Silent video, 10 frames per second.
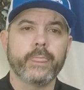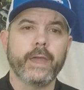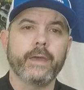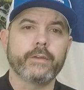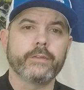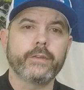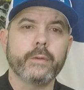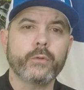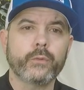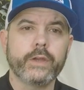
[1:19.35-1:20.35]
They have a
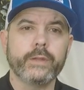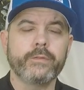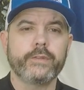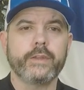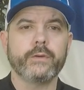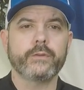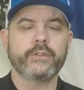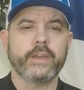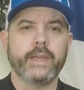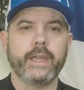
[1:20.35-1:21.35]
double rib steel
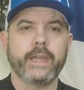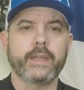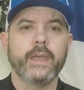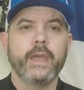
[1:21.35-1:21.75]
shank,